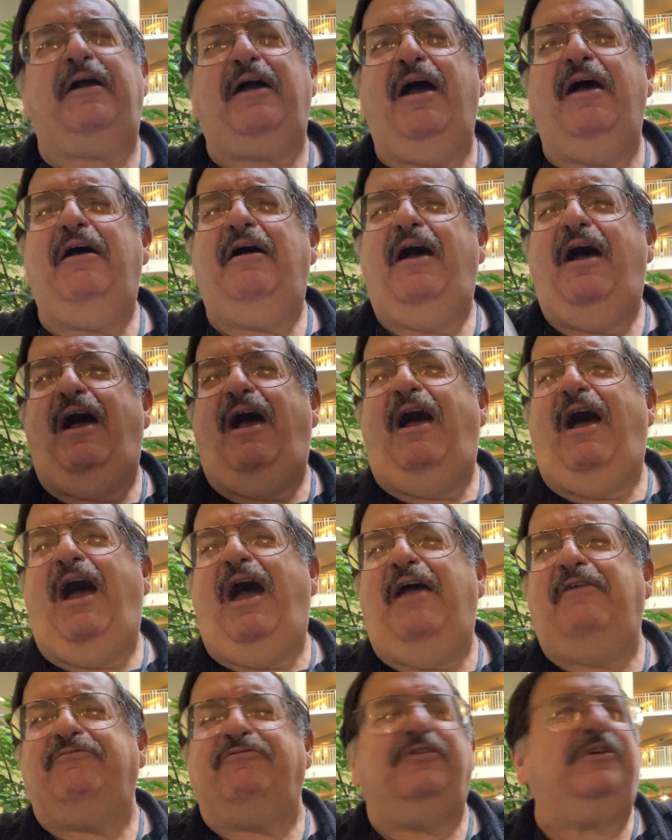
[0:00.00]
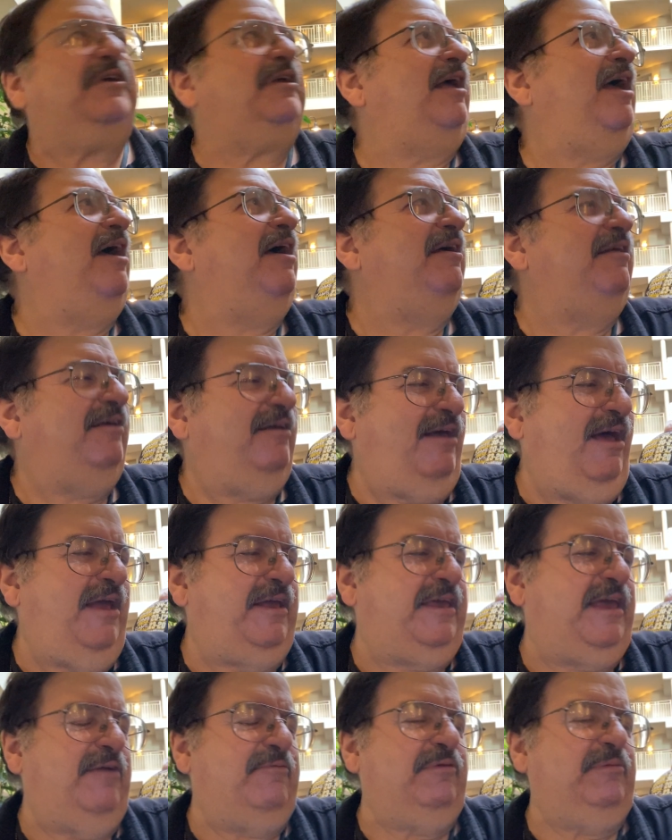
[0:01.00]
I don't remember. I, I forget. I
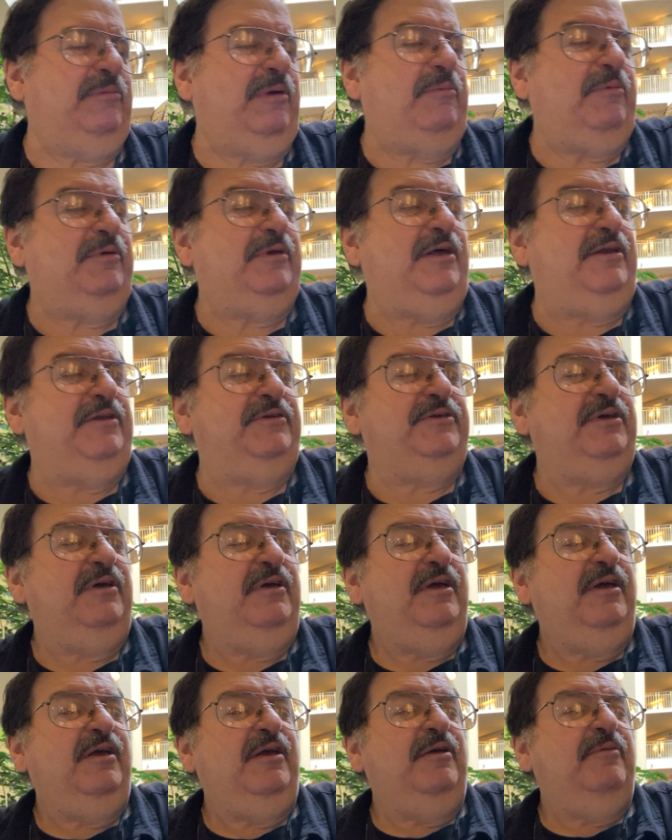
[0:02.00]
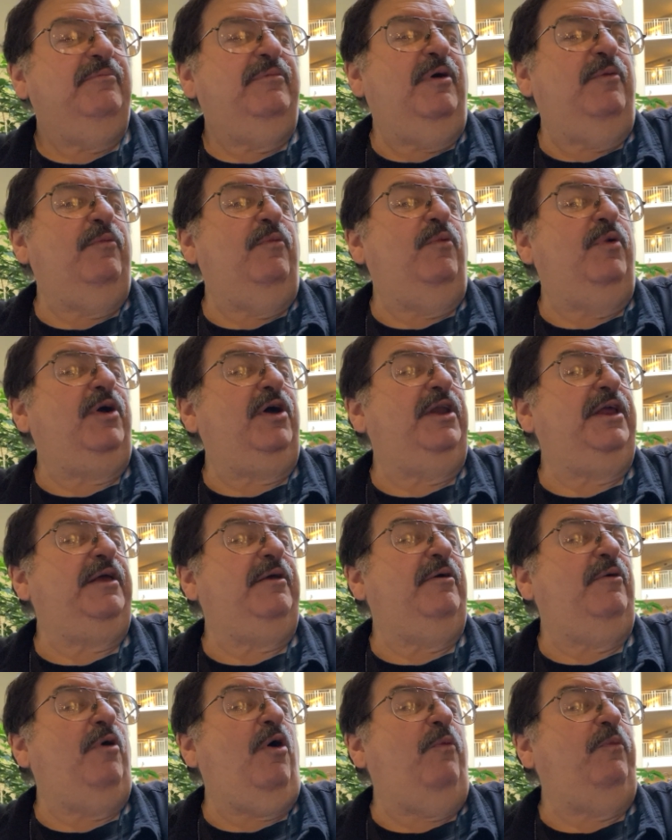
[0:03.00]
can't remember now. Top my head too early. But we're gonna
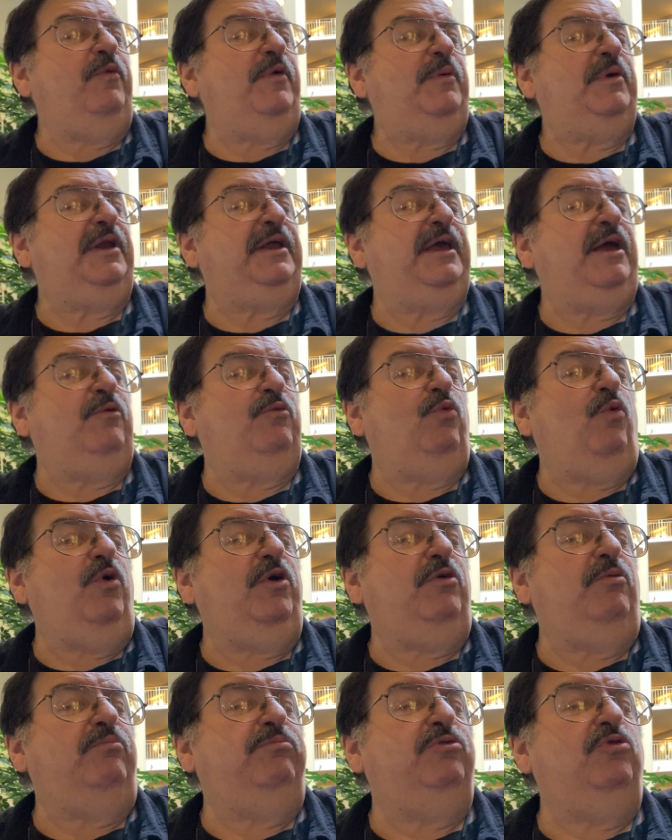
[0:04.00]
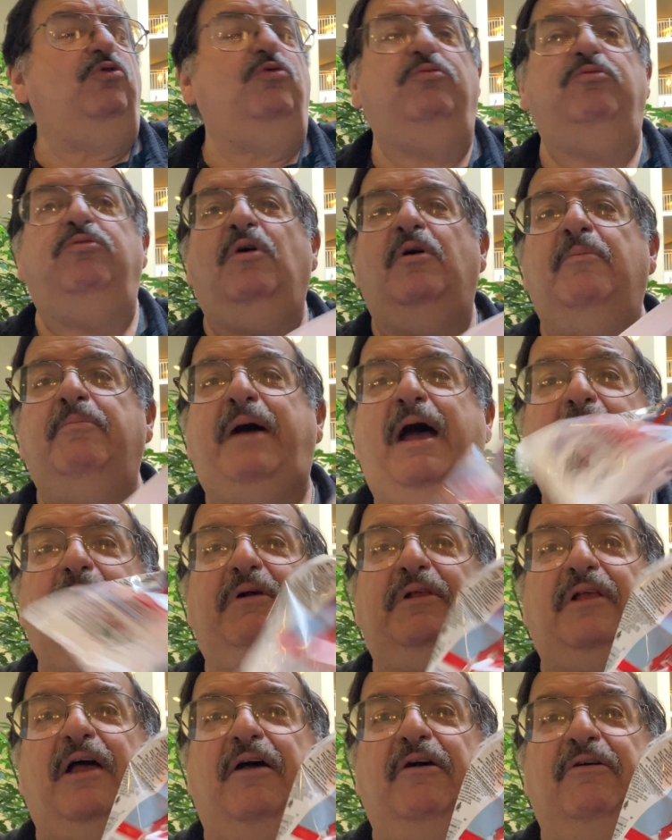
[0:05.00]
hopefully we're gonna get royal blue
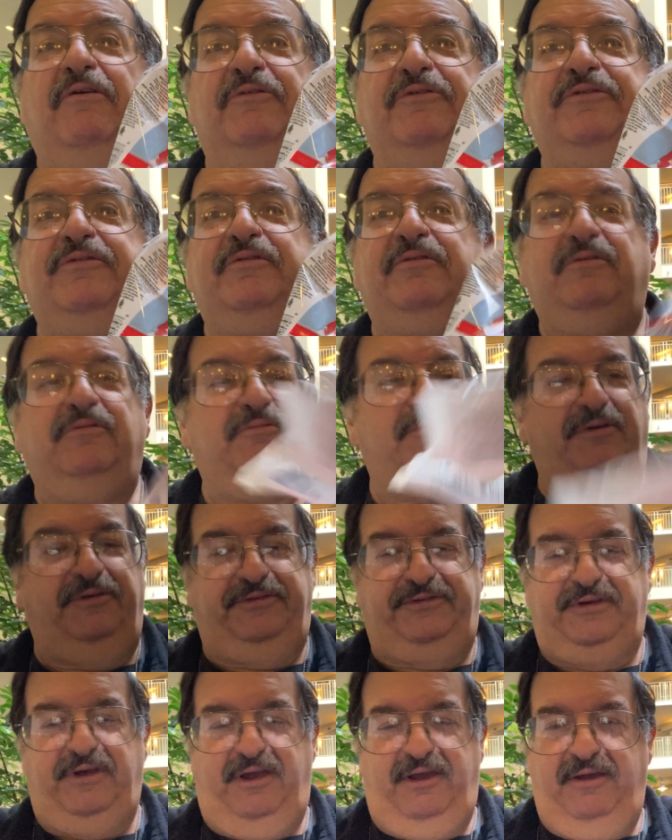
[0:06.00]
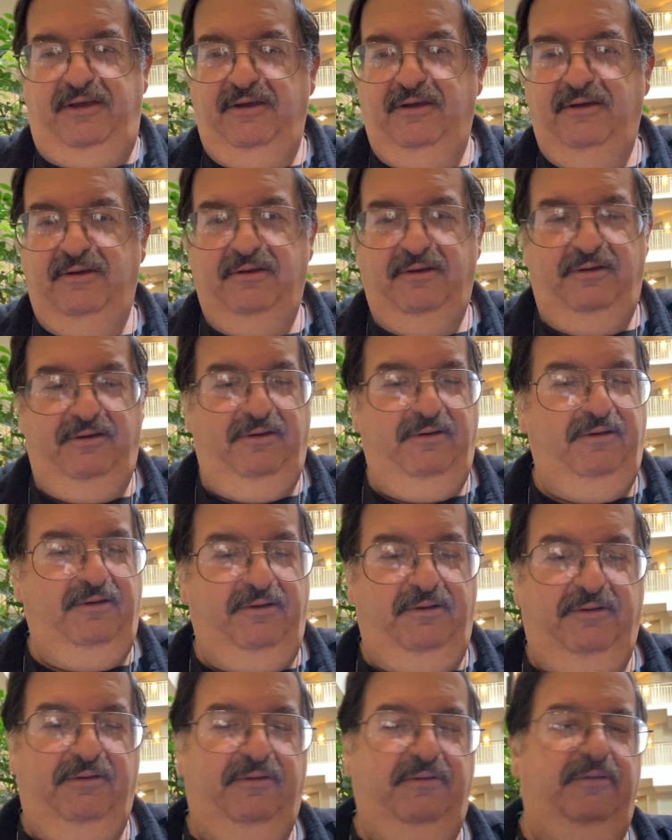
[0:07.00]
parallels. We'll see. see. Check
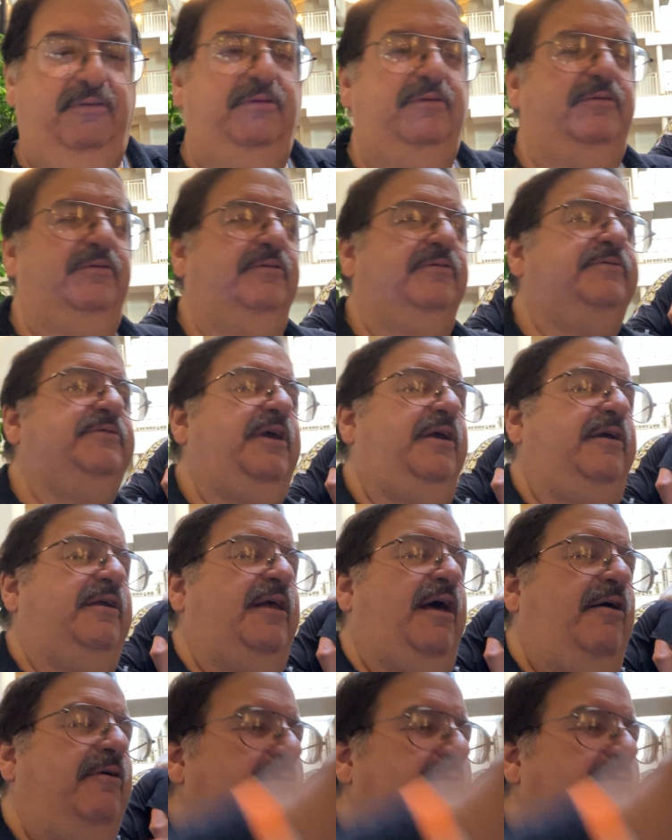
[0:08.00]
it out.